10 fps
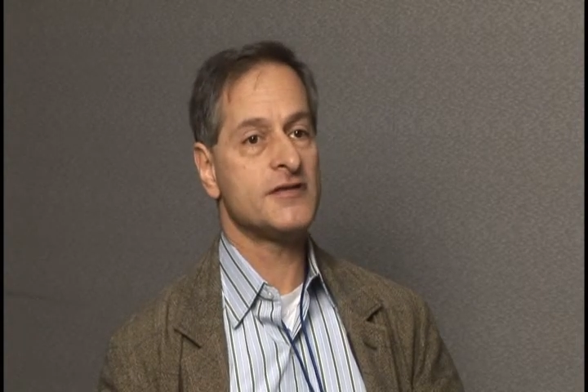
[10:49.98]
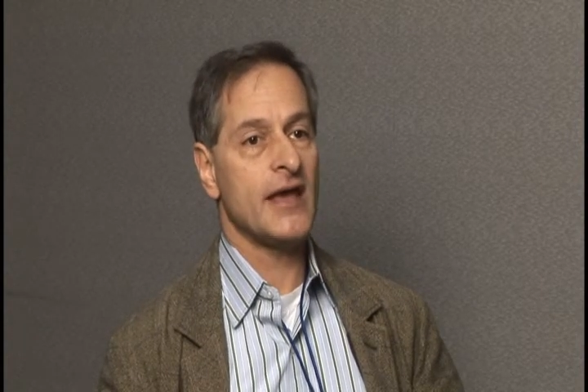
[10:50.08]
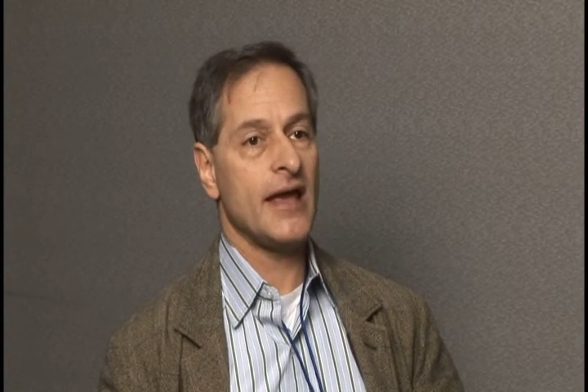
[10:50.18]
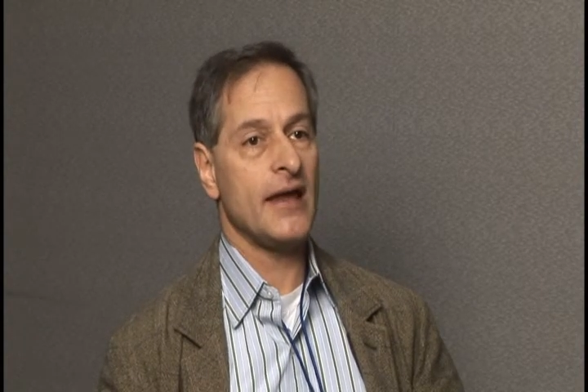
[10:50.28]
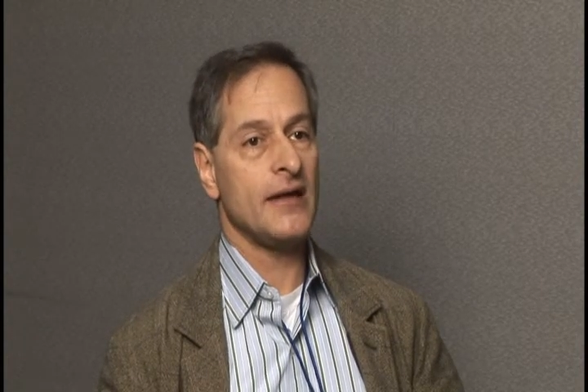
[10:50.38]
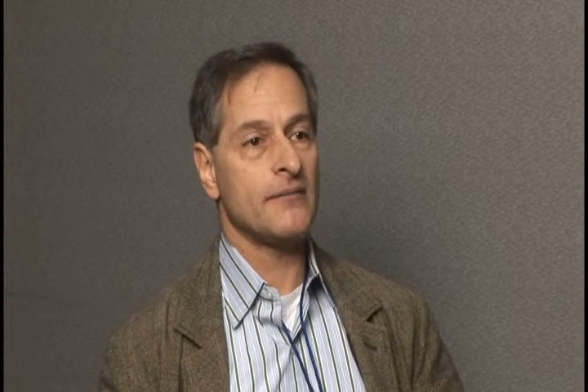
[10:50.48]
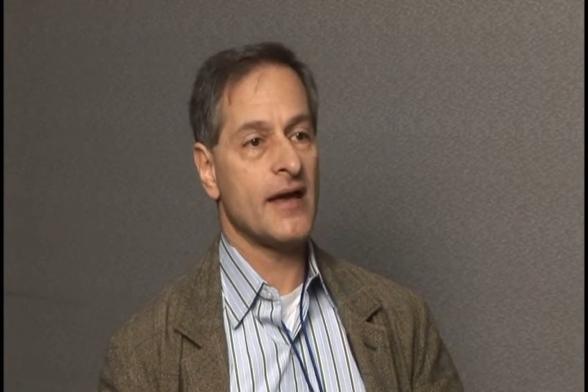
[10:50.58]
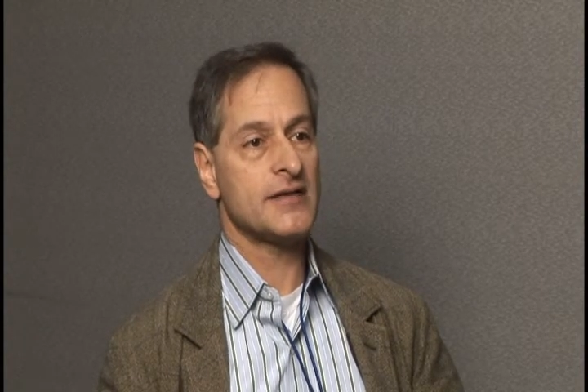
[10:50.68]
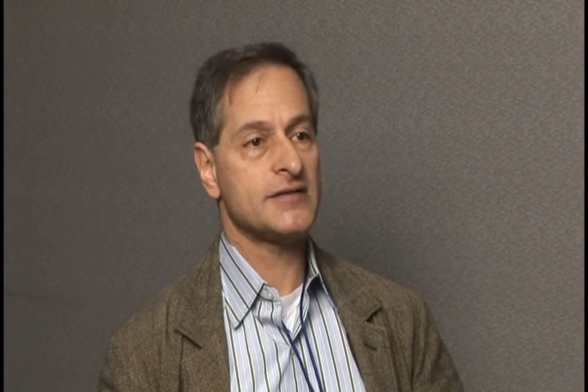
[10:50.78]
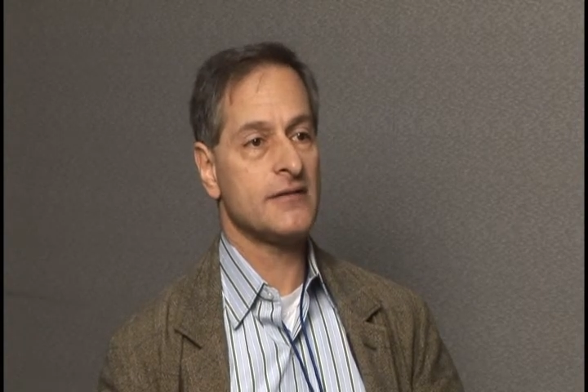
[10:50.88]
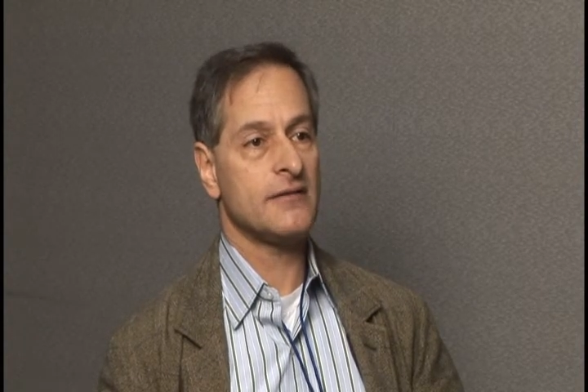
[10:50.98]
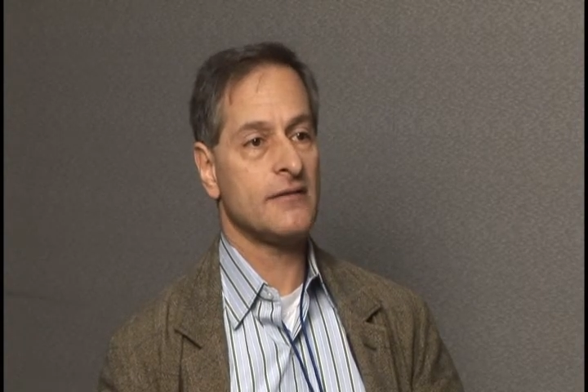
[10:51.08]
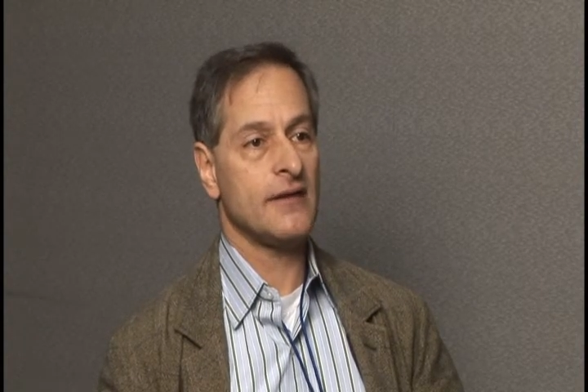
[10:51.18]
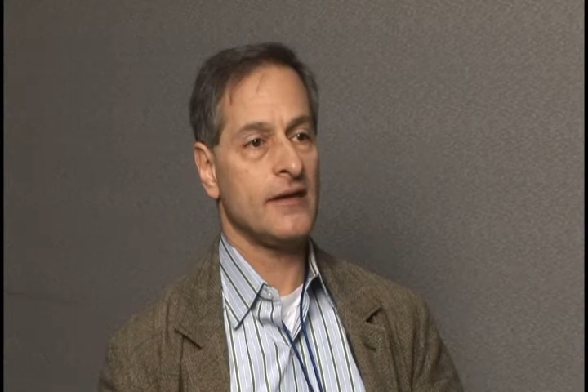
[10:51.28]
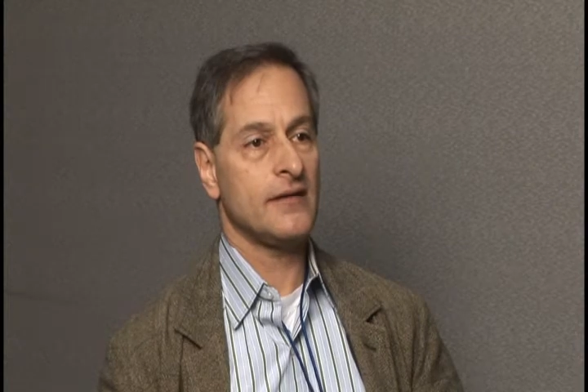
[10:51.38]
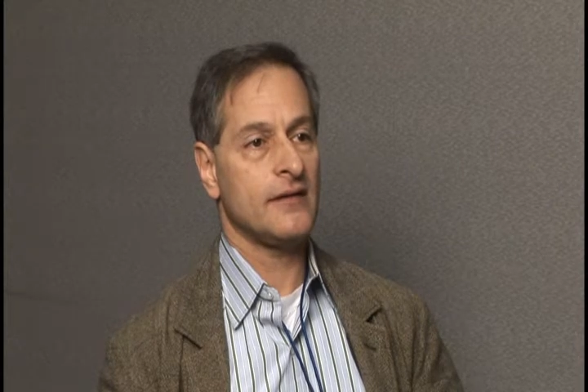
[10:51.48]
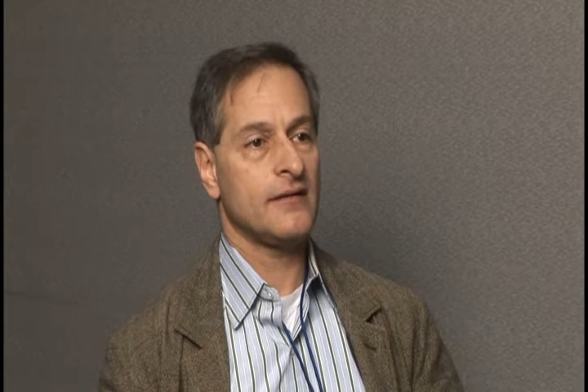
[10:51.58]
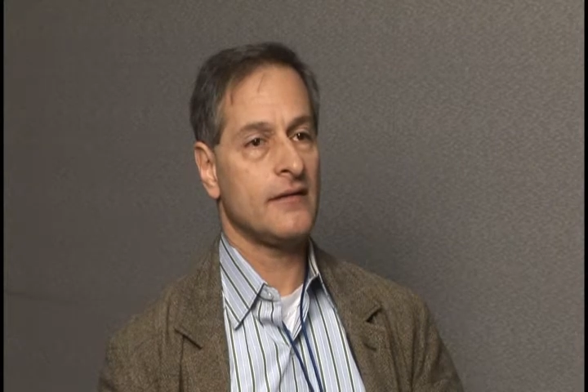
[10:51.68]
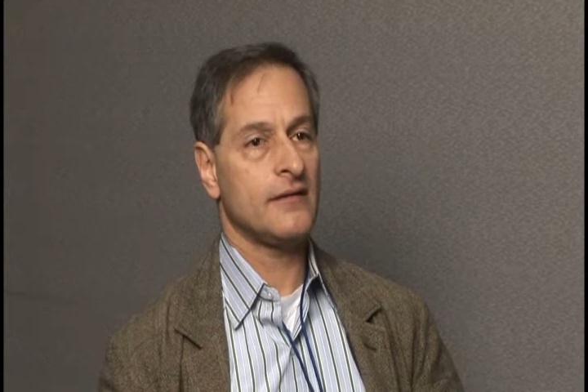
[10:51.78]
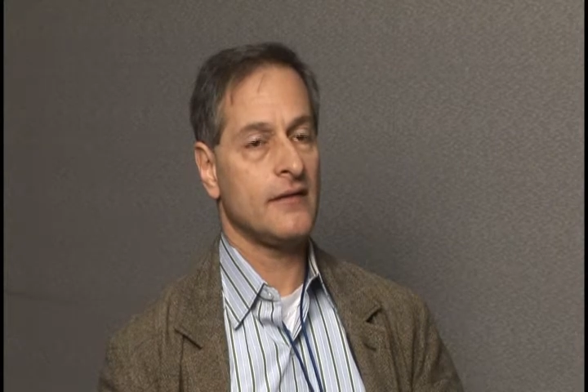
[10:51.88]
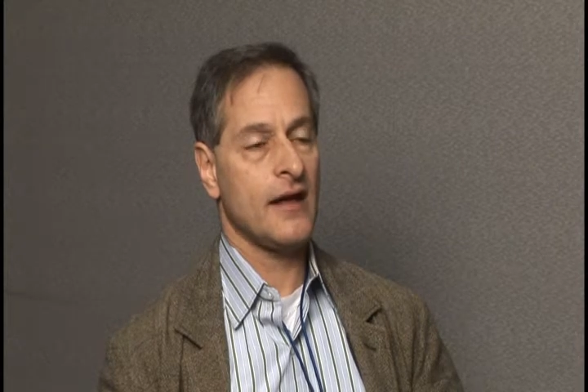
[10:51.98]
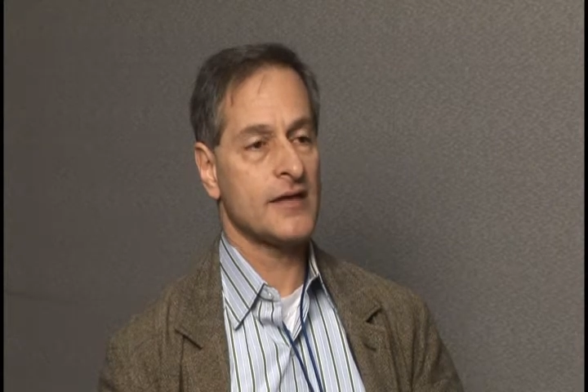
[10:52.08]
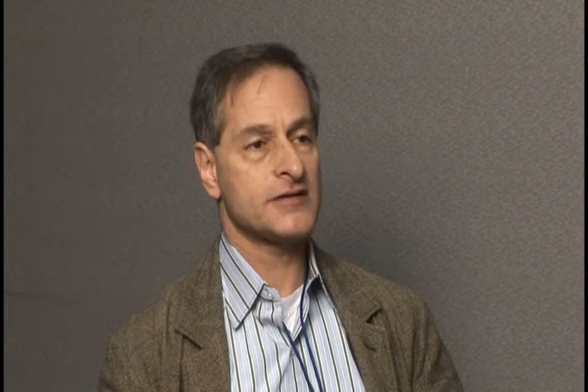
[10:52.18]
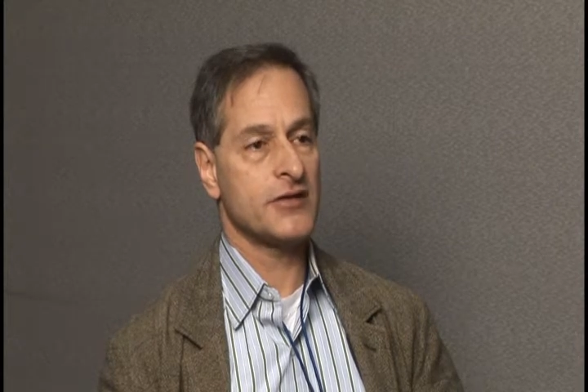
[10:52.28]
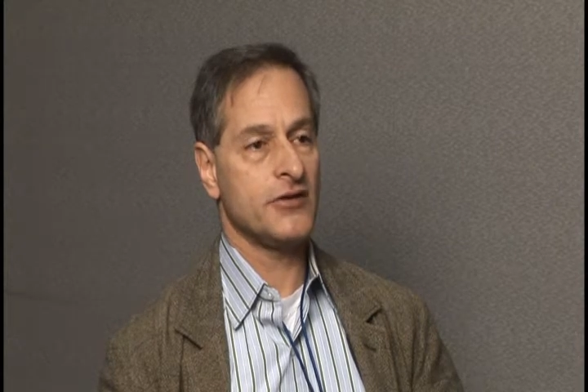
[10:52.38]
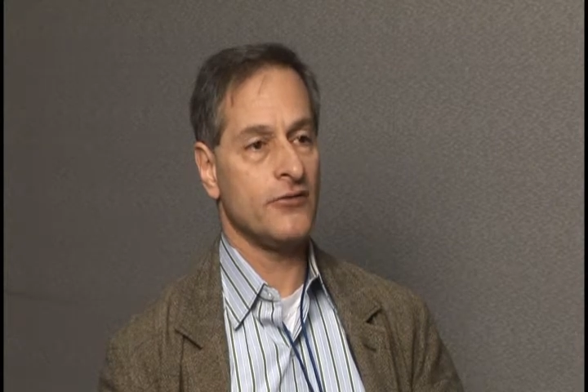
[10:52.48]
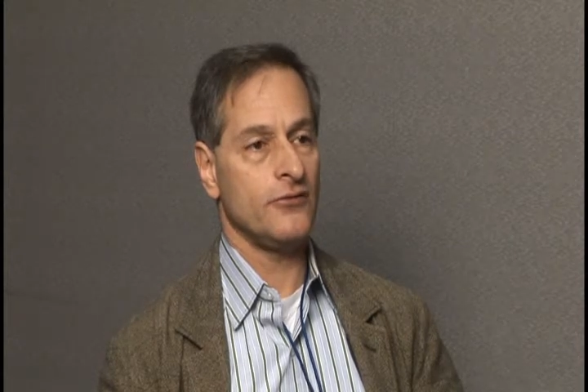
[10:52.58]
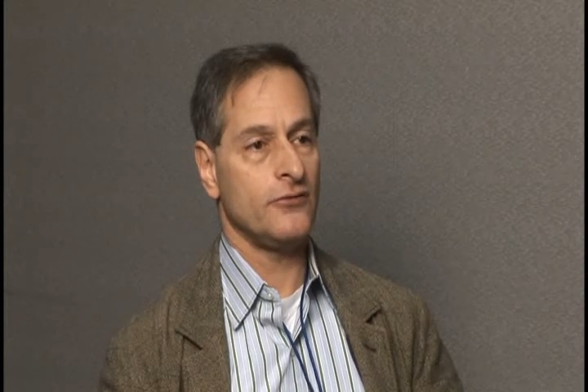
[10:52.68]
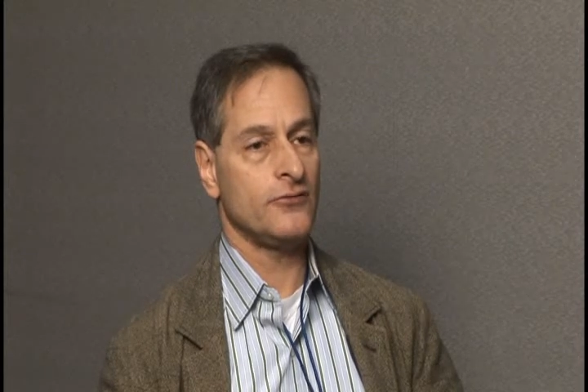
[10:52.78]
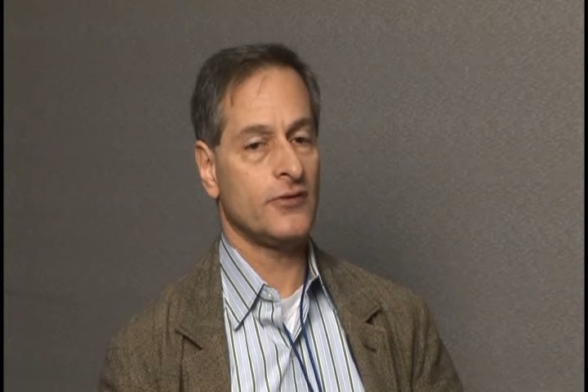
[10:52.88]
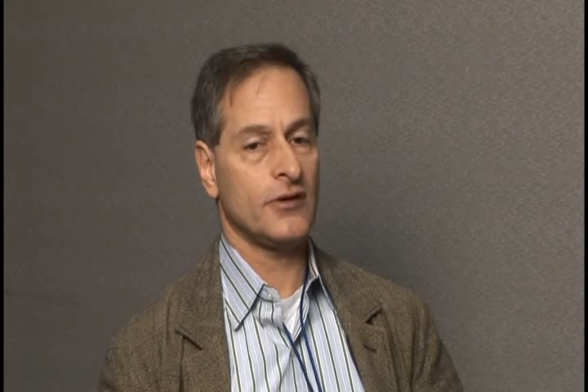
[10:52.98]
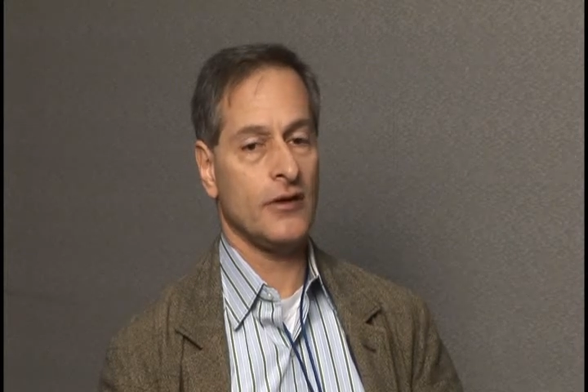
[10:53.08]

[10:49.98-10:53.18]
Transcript: would say they constitute